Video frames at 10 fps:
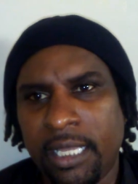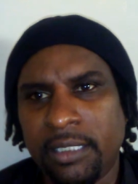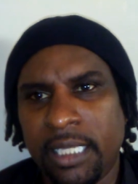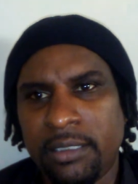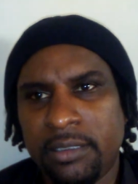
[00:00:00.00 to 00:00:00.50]

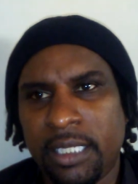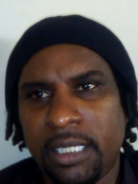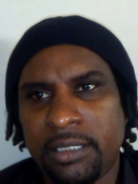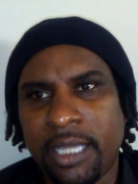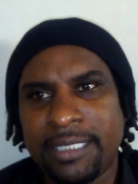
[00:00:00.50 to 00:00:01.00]

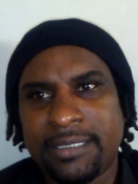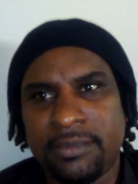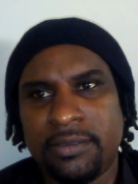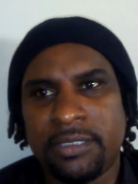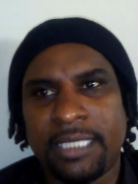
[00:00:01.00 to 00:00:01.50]

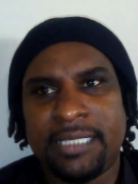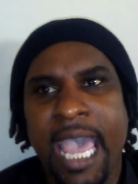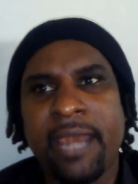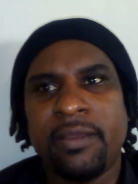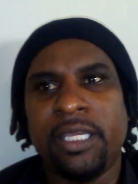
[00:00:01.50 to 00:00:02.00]
does
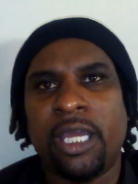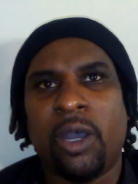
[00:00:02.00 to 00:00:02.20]
that,